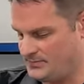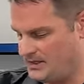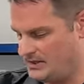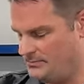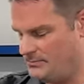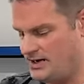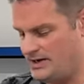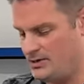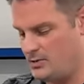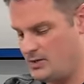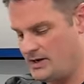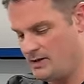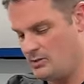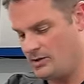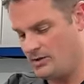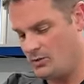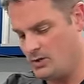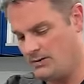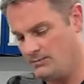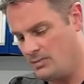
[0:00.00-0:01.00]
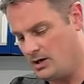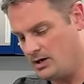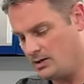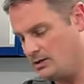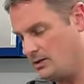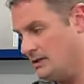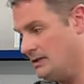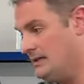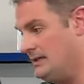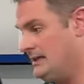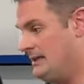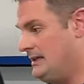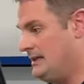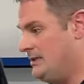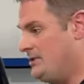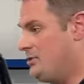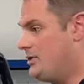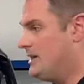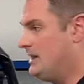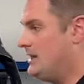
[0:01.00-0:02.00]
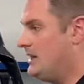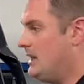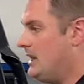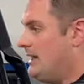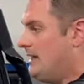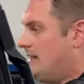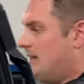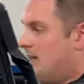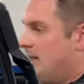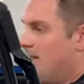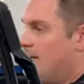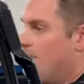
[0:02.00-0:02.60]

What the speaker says: By the way, with one bottle, you can likely